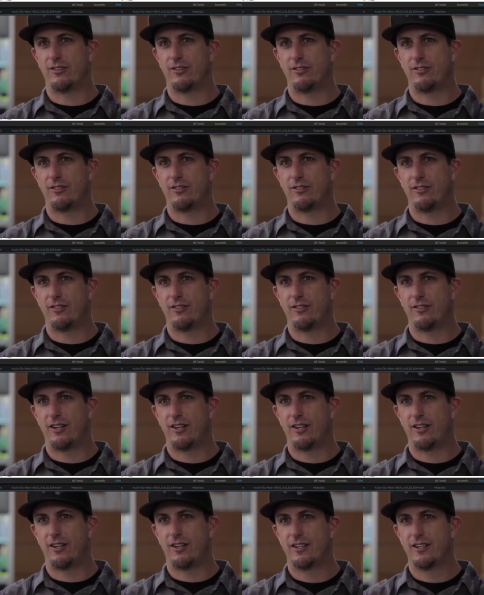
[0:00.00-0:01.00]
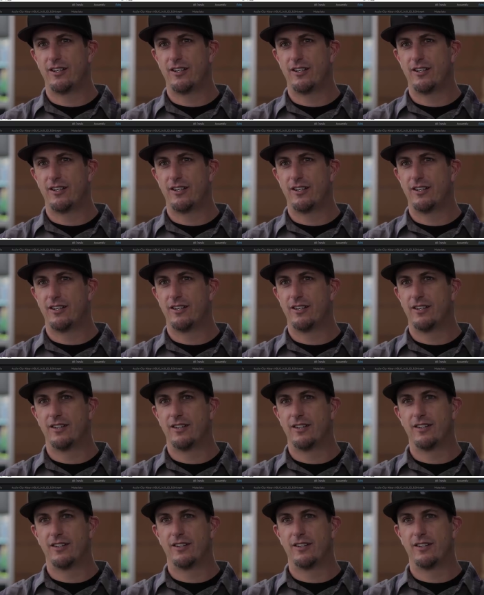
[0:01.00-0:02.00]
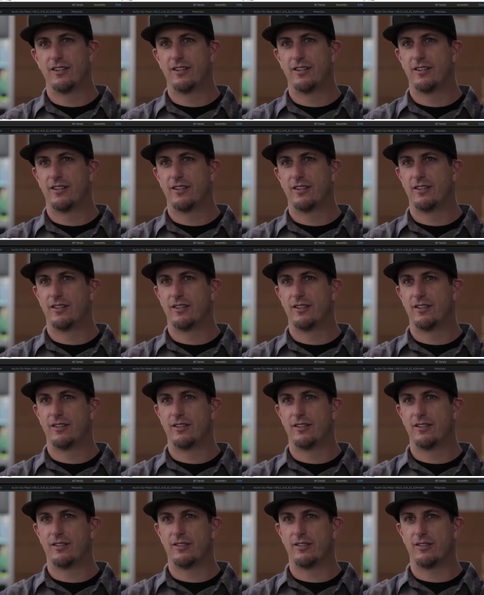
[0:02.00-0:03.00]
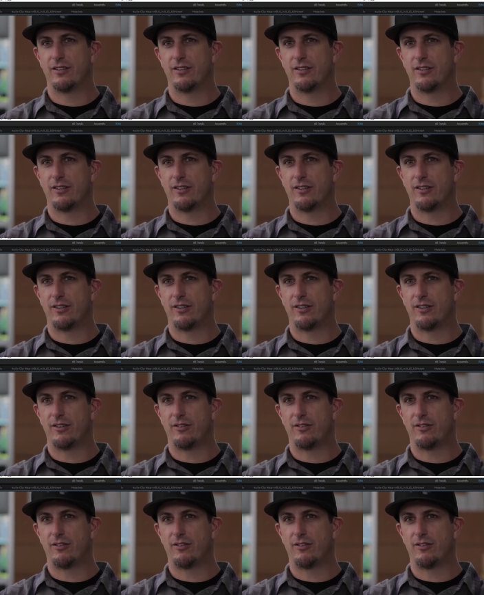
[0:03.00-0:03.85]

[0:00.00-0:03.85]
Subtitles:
No one is speaking in this clip.